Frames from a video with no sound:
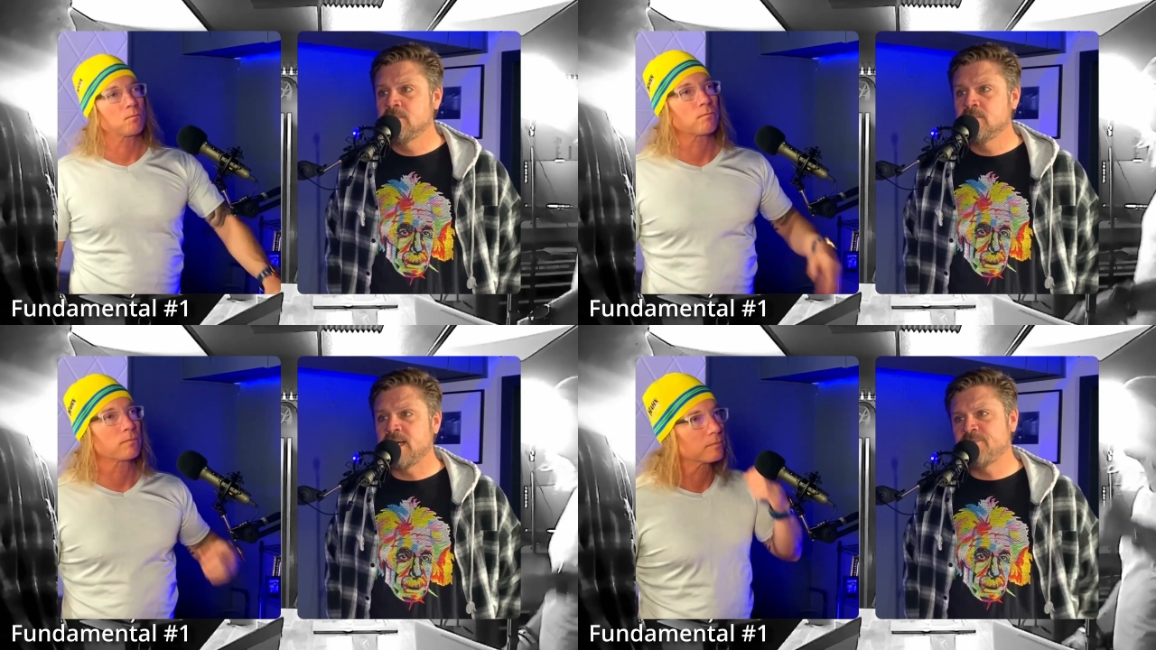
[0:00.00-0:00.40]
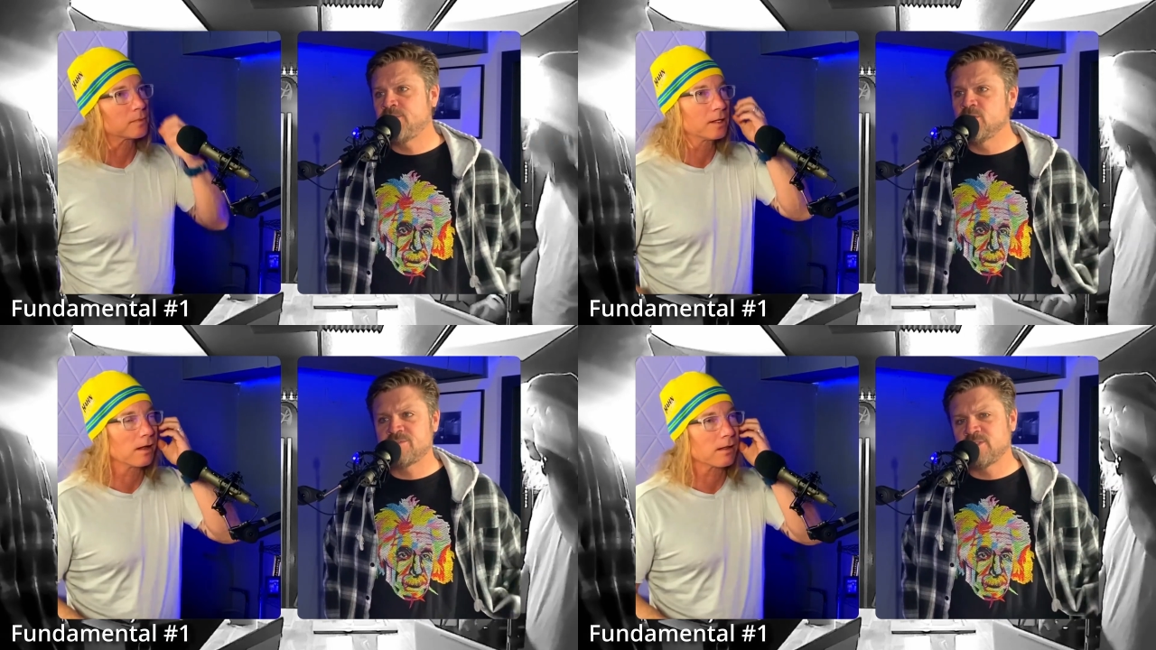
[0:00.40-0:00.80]
Speaker 1: I'm
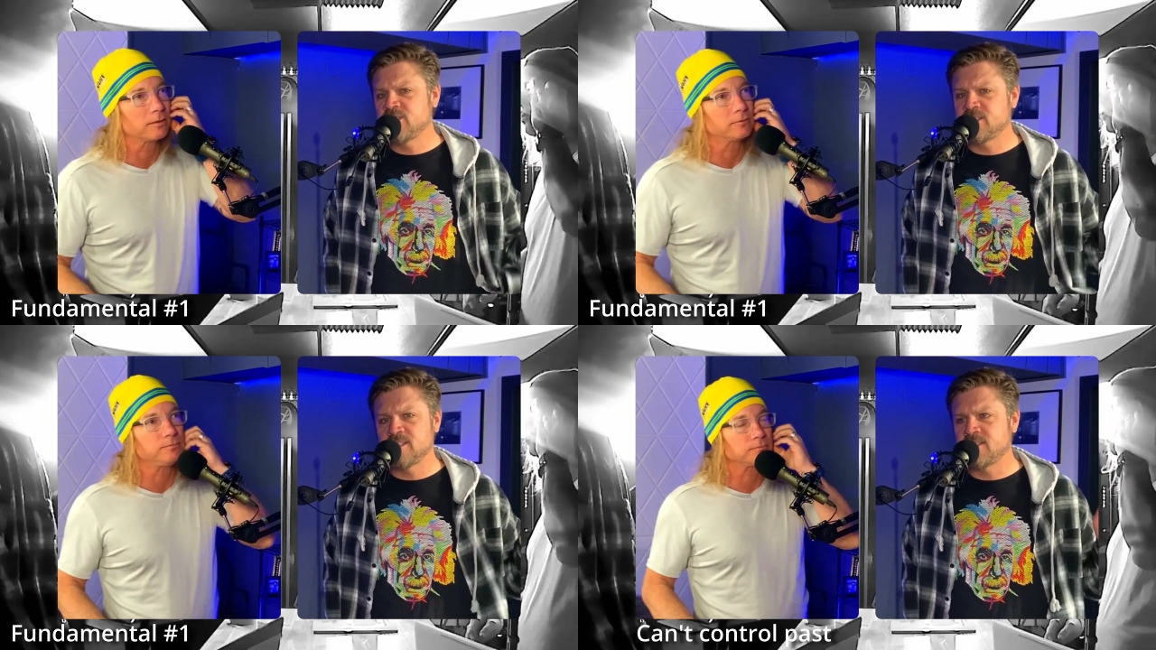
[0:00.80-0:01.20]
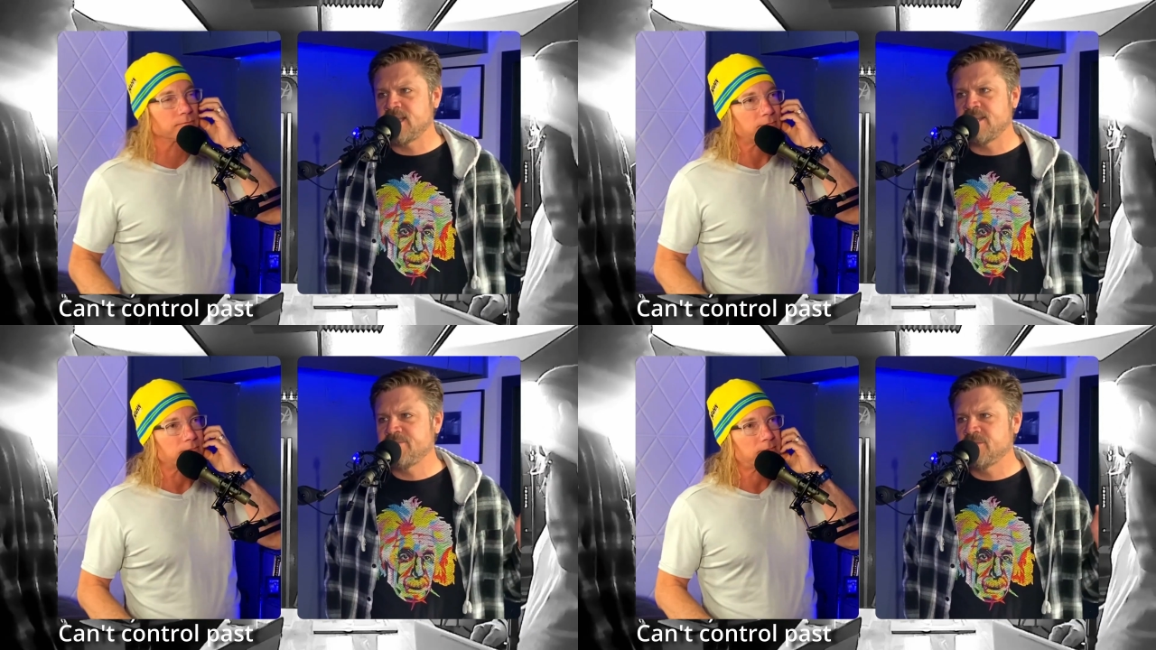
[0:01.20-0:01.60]
foolish for just a sec.
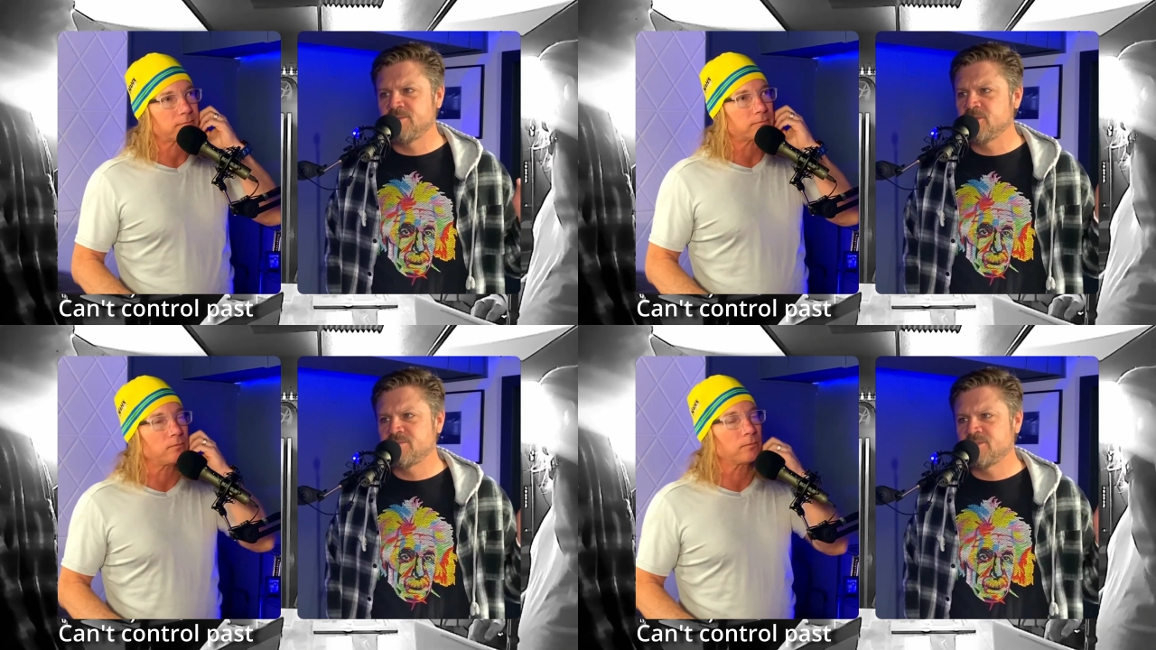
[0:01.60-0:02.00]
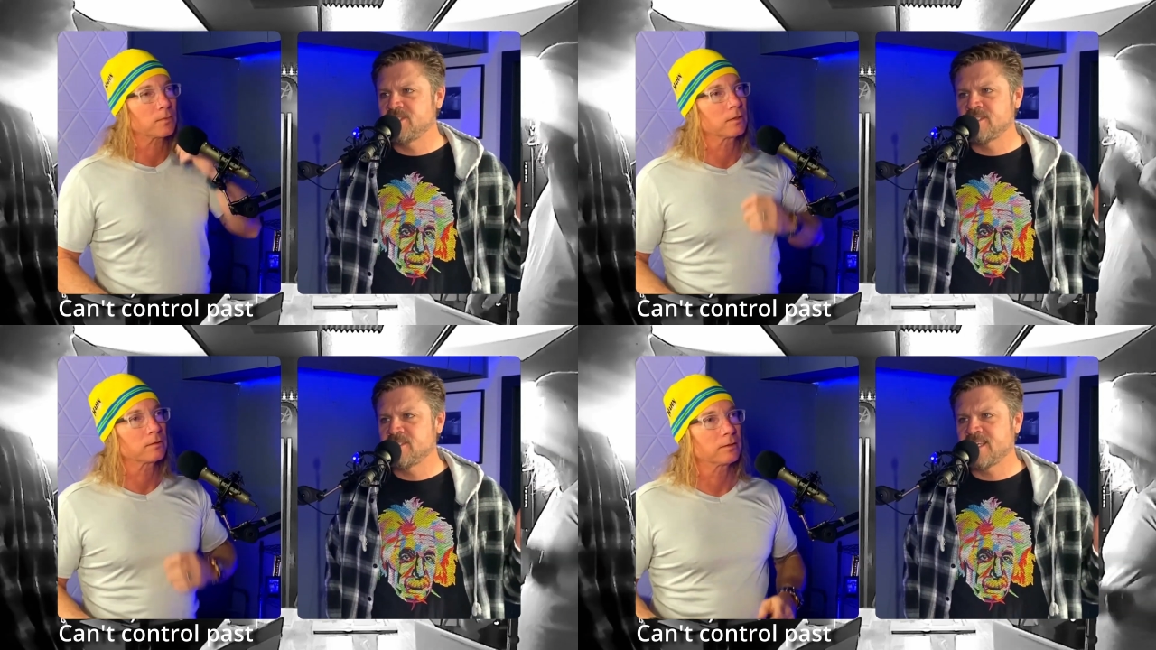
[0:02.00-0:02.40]
I feel foolish for
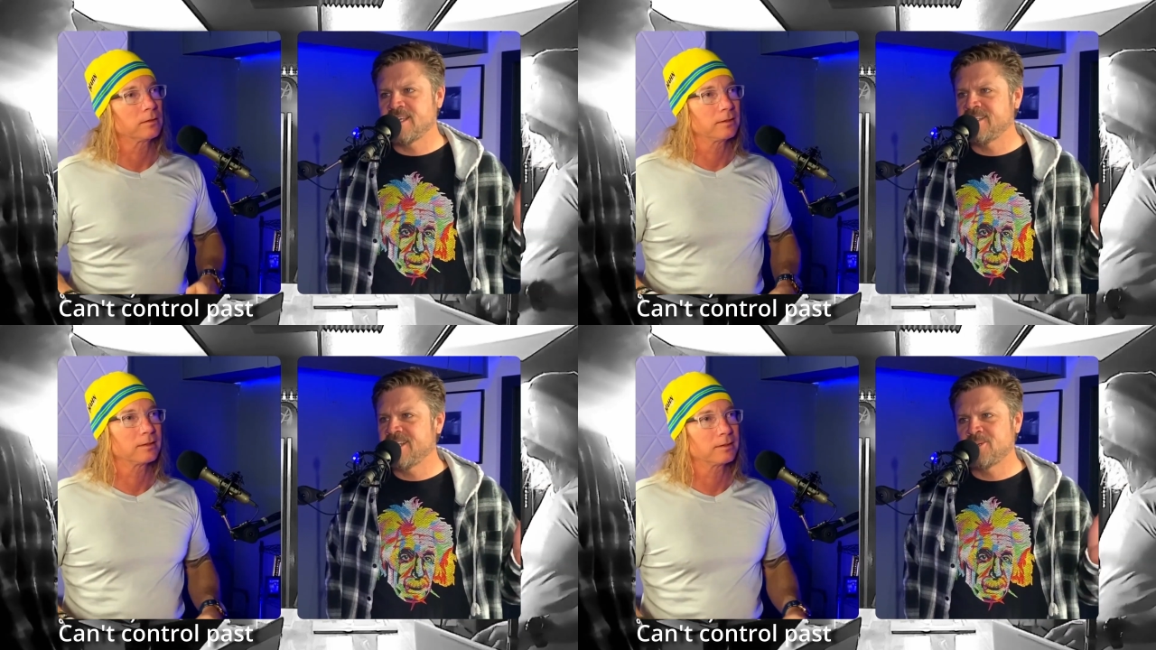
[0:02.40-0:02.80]
just a second. Then I